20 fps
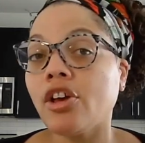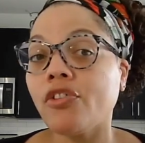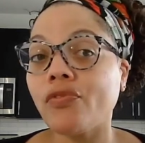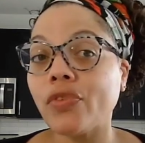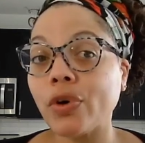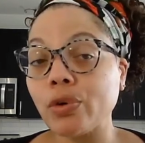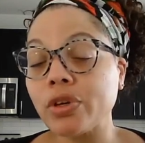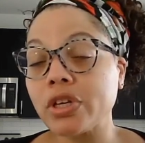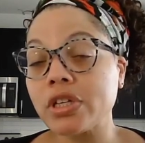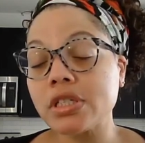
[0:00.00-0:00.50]

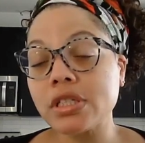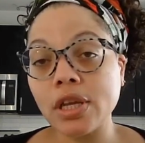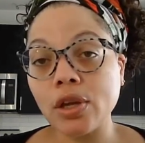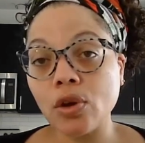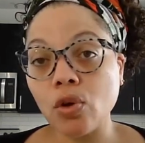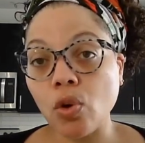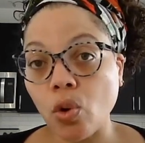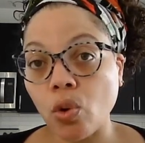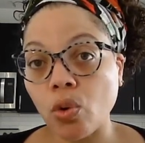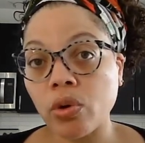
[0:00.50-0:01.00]

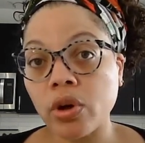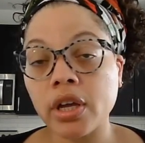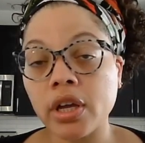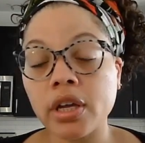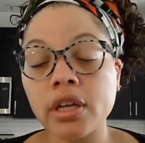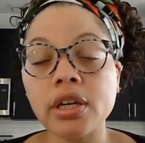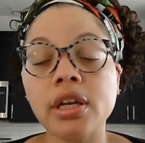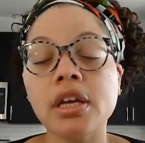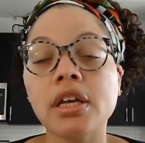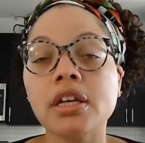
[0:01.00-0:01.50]
focusing
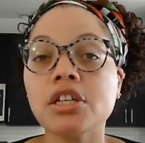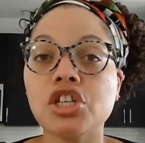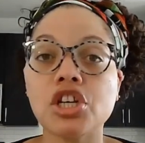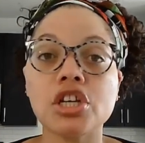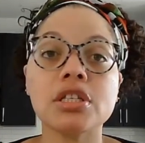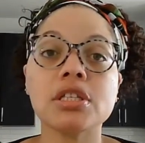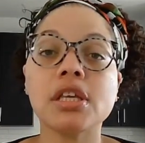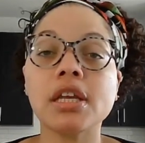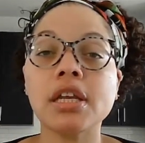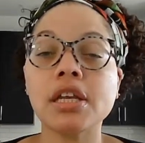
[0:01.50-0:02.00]
on
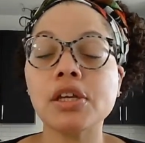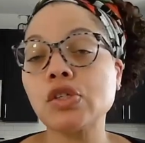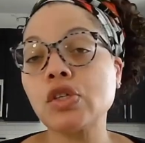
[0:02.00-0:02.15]
just getting